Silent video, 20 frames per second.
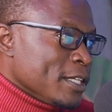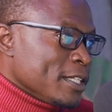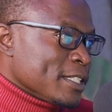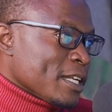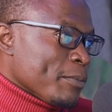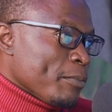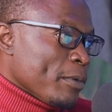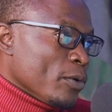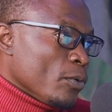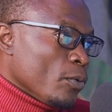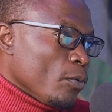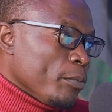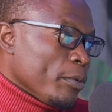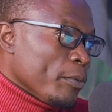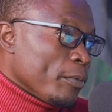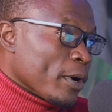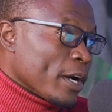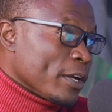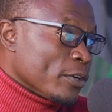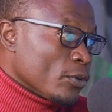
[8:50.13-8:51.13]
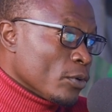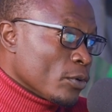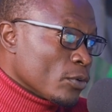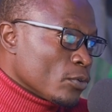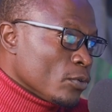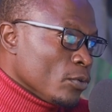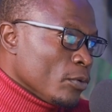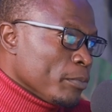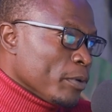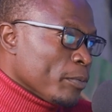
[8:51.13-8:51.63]
someone who people can
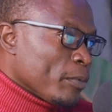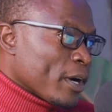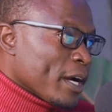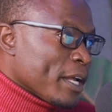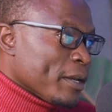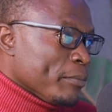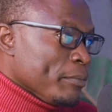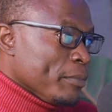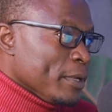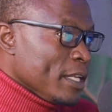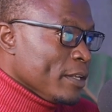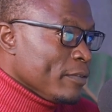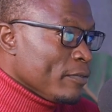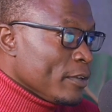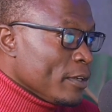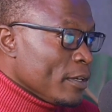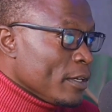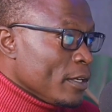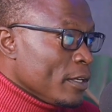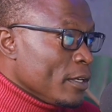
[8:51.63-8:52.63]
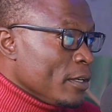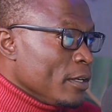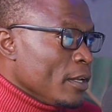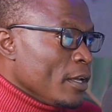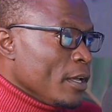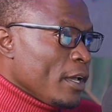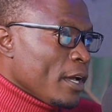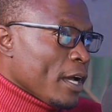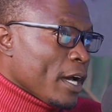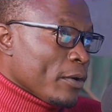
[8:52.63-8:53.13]
talk to, people can believe in,
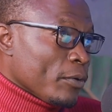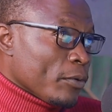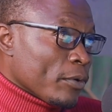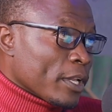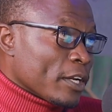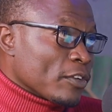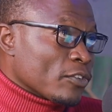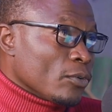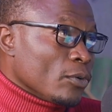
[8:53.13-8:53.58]
and all that.